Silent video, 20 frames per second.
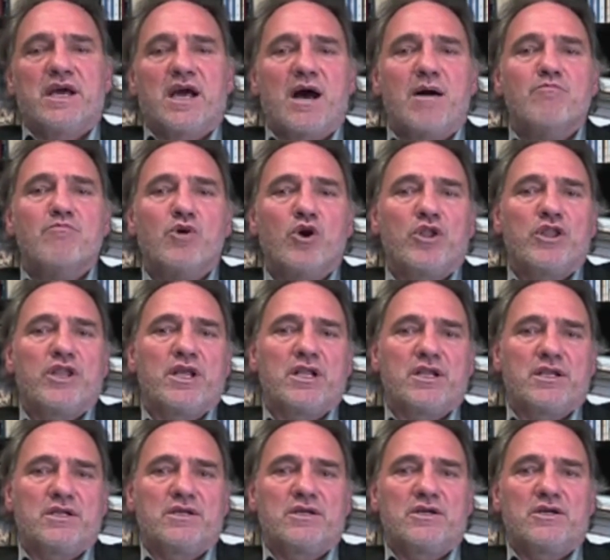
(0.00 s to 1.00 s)
a
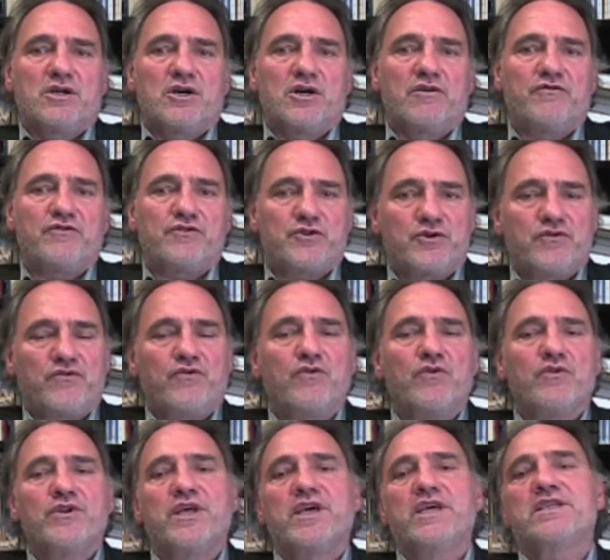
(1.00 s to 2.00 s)
model of
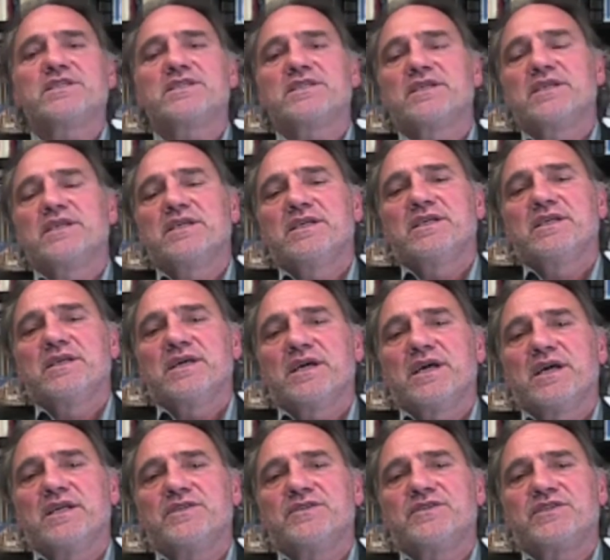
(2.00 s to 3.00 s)
truthfulness
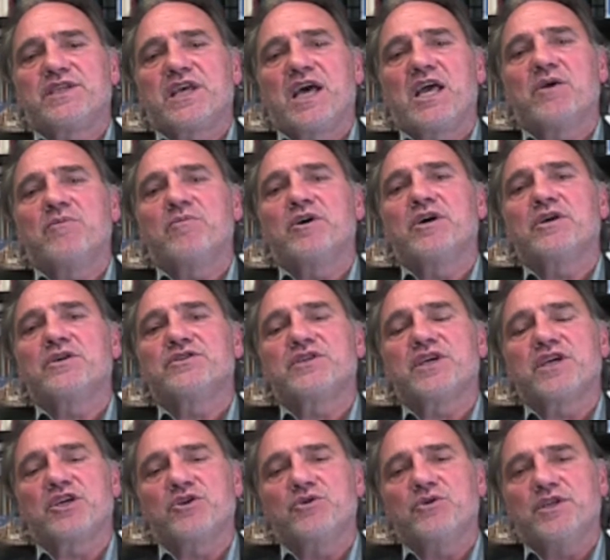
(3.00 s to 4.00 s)
and cyber
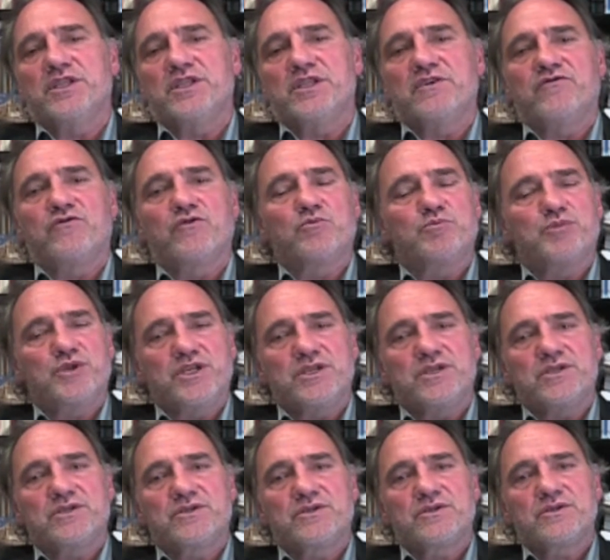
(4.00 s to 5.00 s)
security for
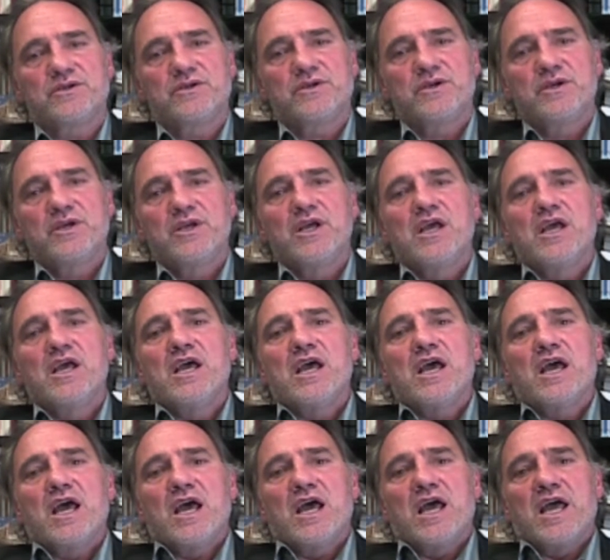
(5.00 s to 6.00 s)
peace.
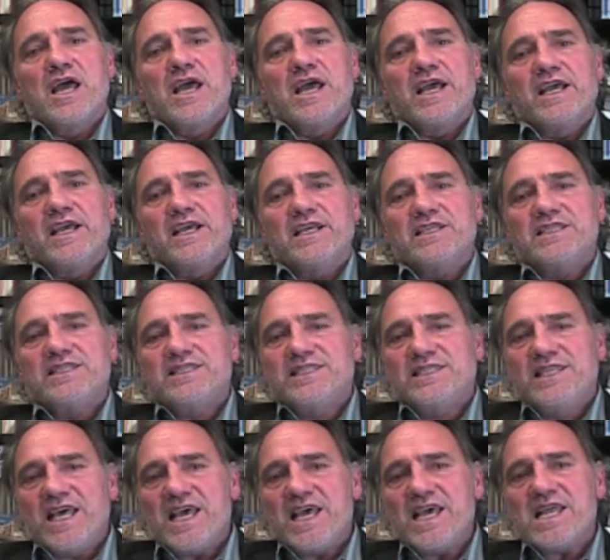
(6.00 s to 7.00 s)
Is
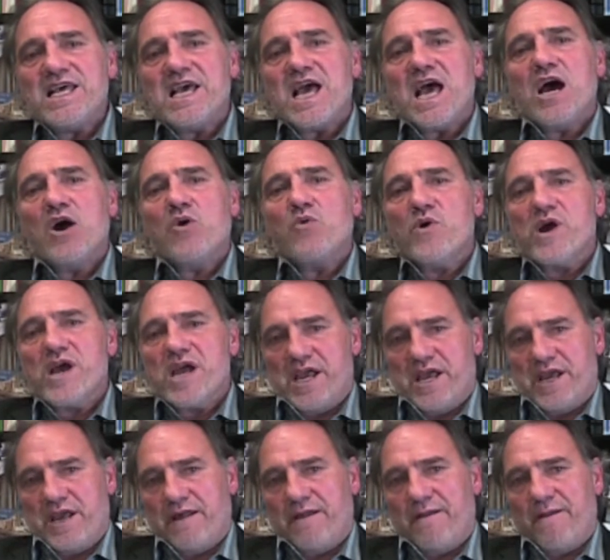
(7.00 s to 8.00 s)
there a
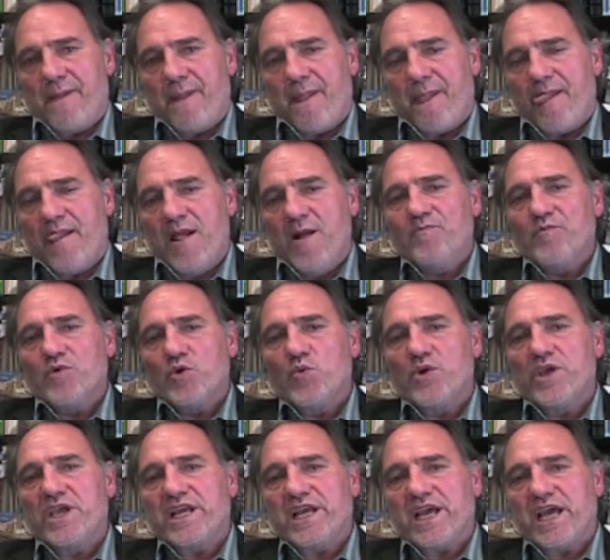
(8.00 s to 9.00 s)
way
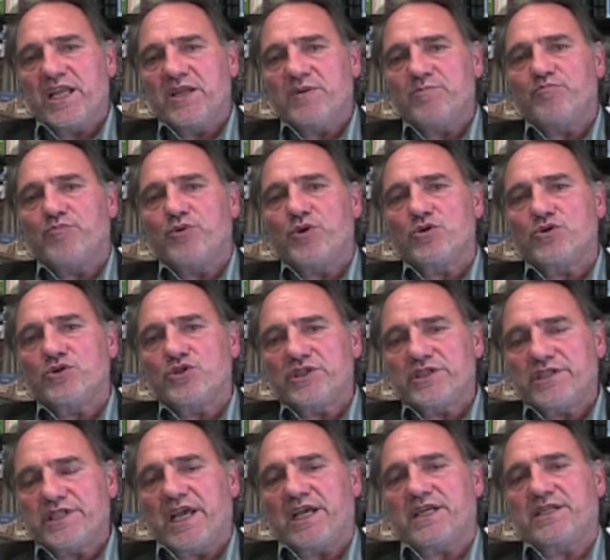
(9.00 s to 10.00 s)
we can
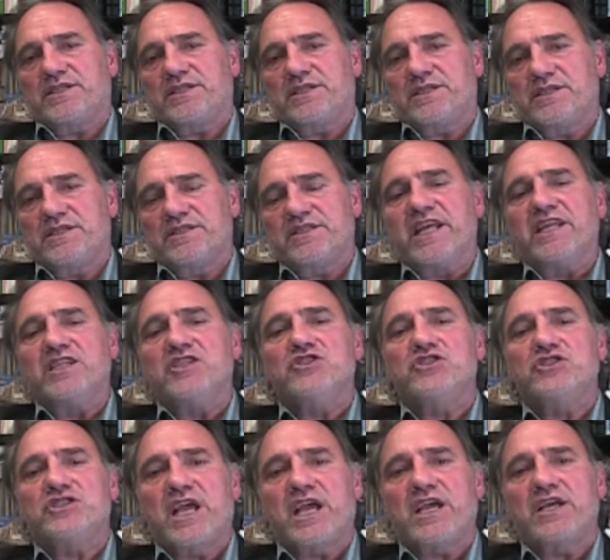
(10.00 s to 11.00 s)
protect the
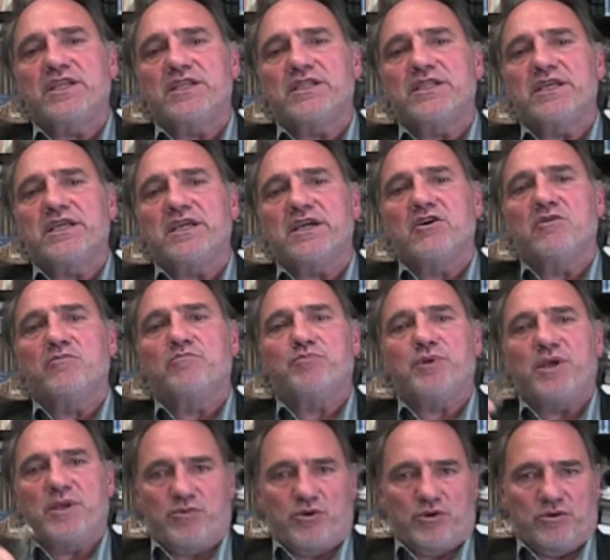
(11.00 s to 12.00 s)
integrity of
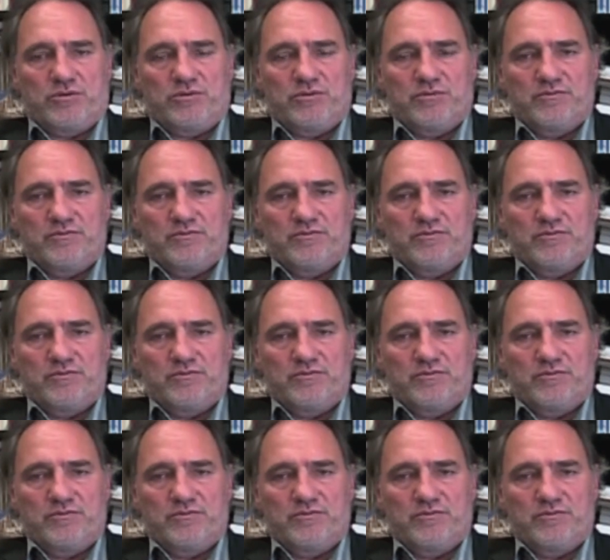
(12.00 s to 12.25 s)
people,